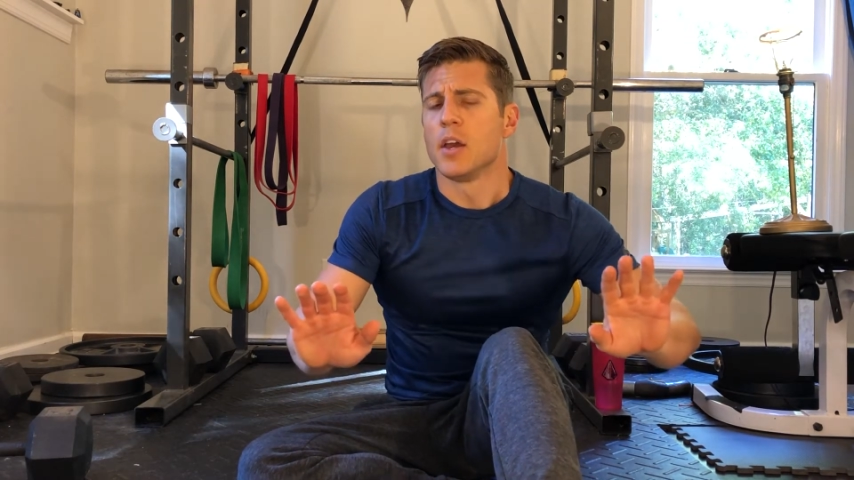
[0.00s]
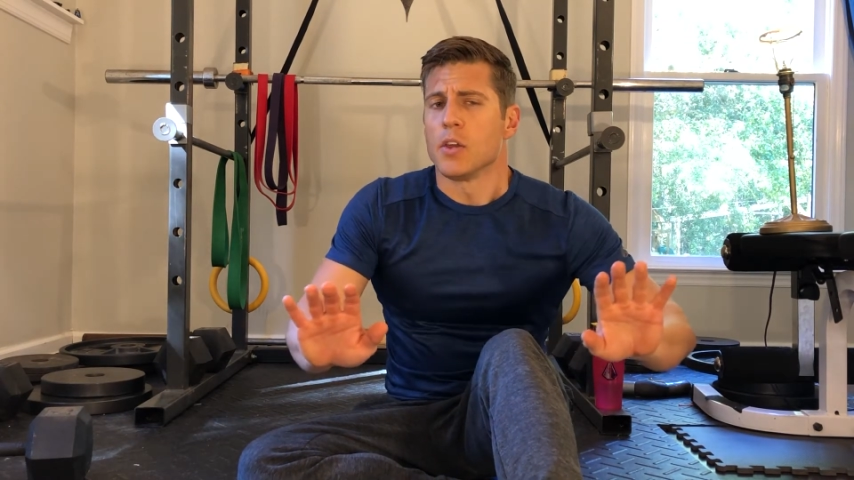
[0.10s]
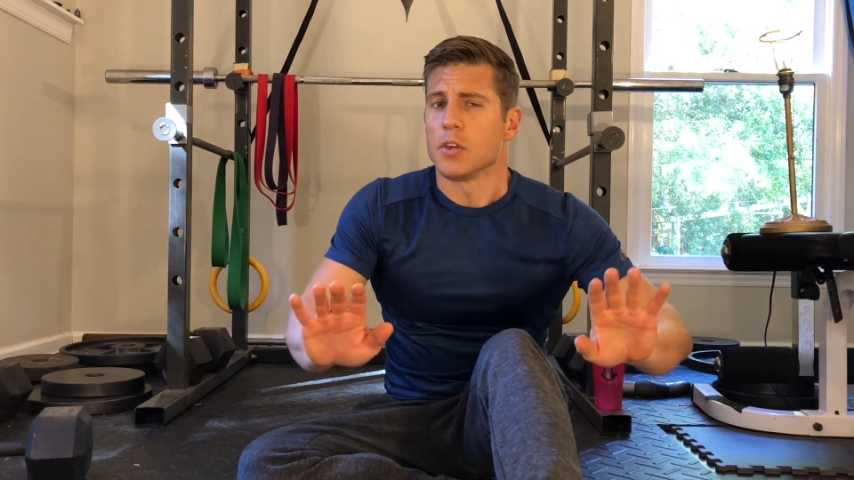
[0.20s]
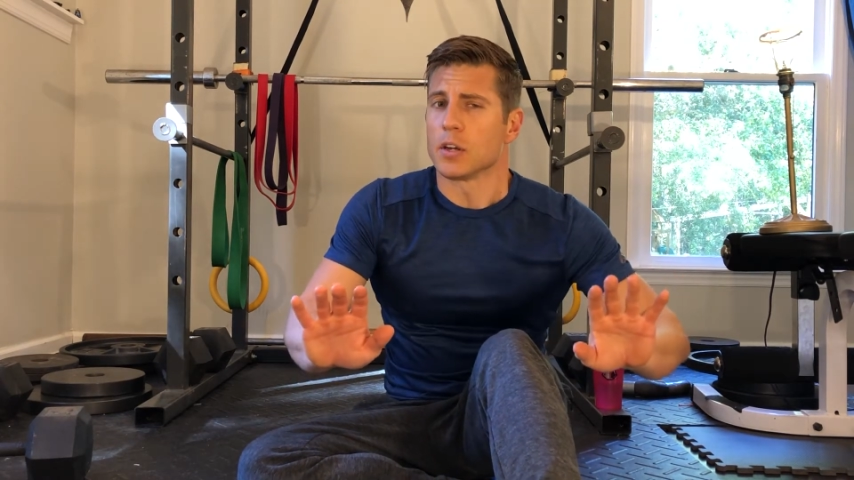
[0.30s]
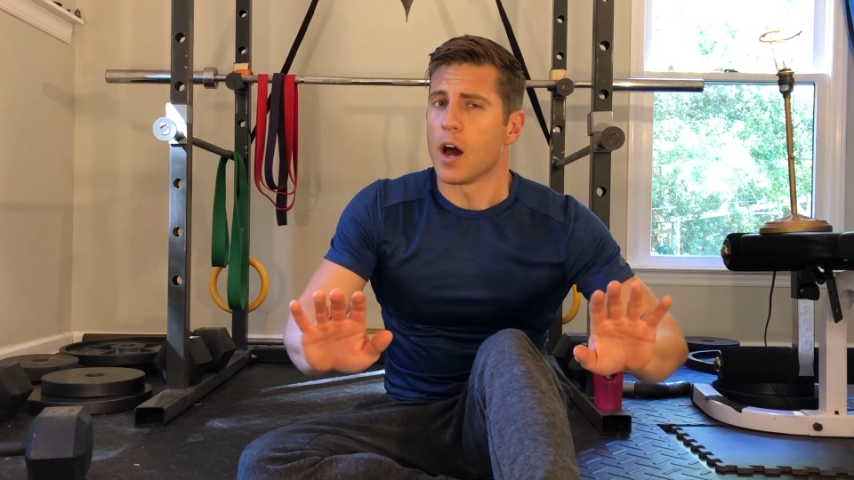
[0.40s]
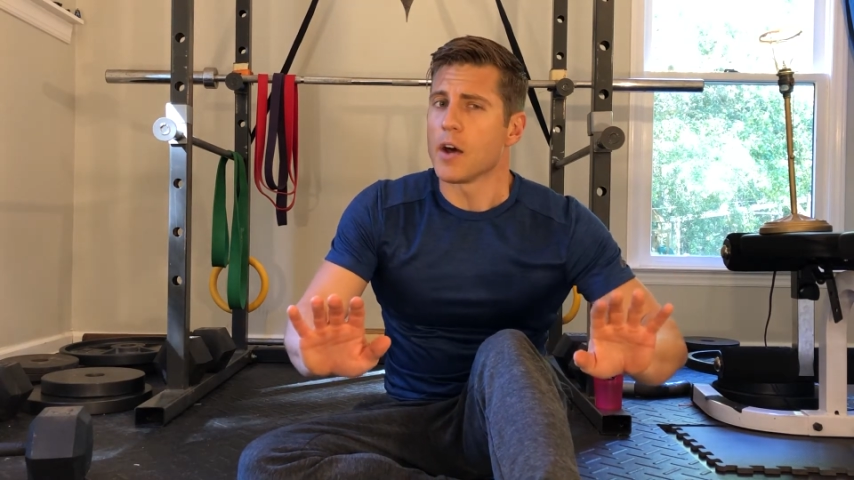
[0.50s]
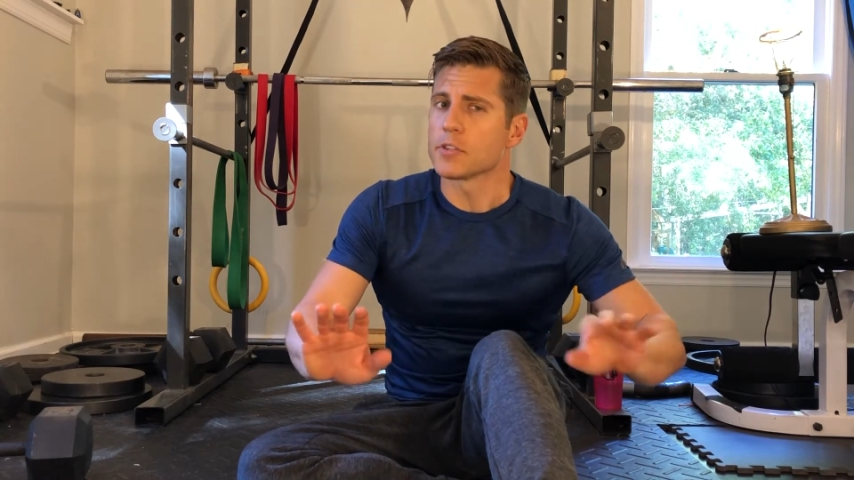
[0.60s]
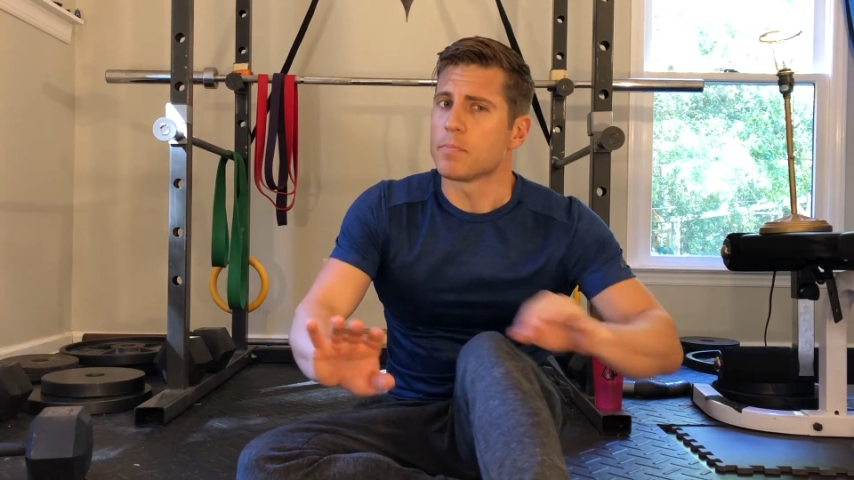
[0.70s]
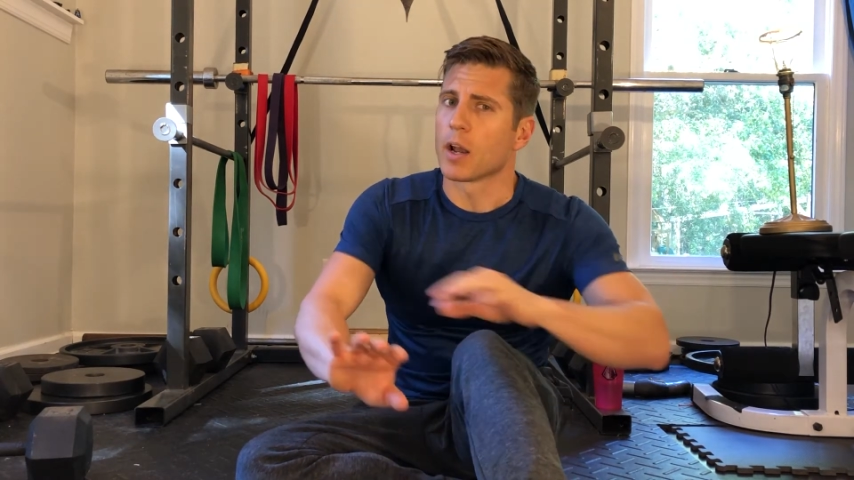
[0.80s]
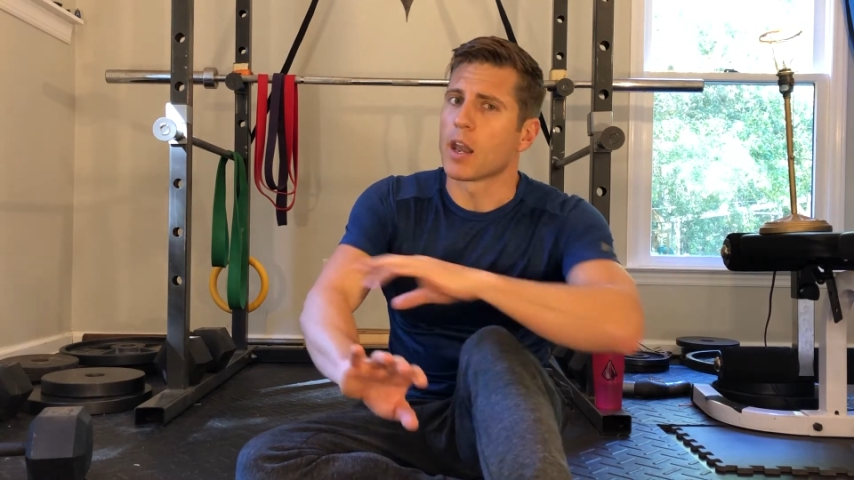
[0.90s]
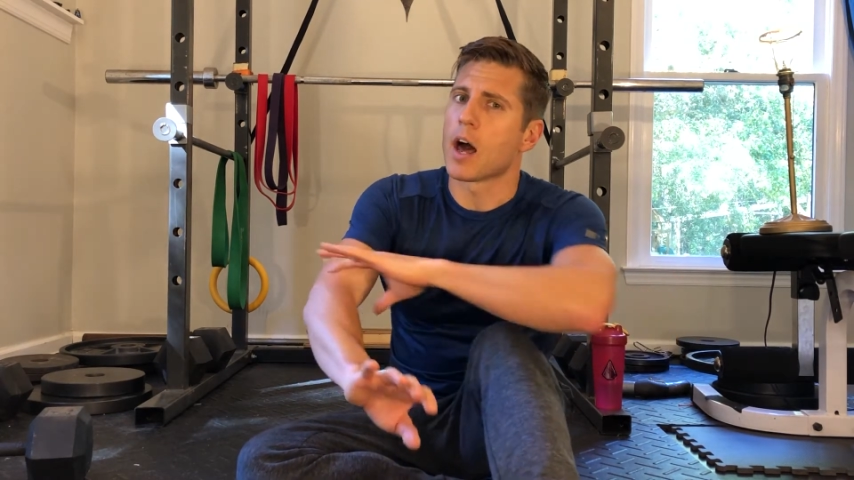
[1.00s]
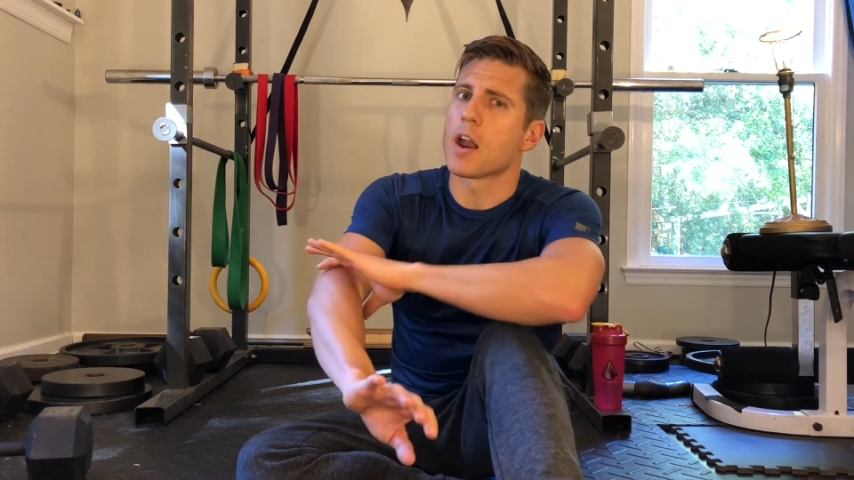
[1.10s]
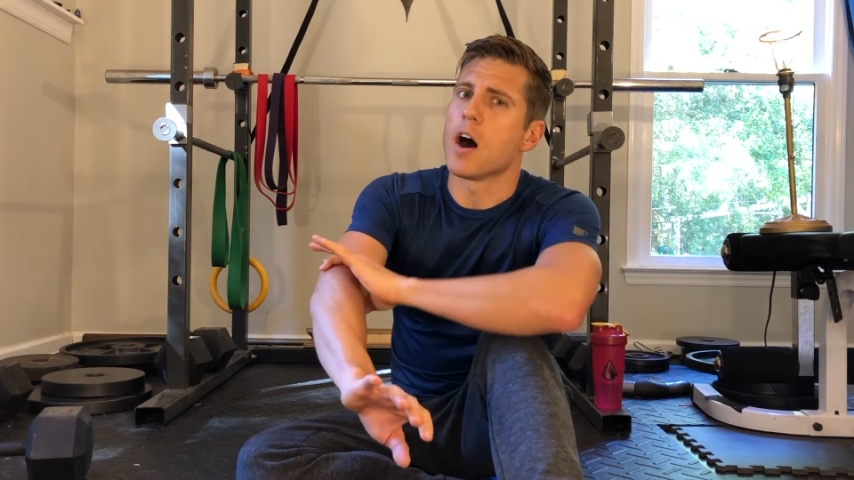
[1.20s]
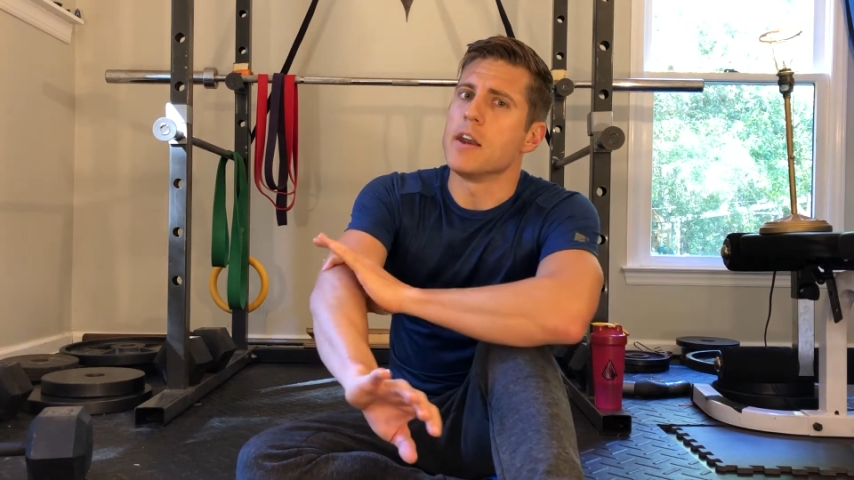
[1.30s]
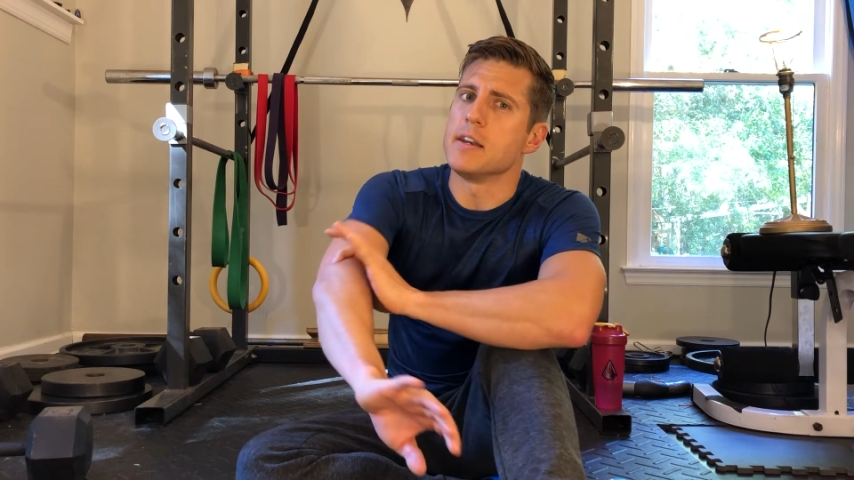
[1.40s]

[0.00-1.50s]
You can also put a lot of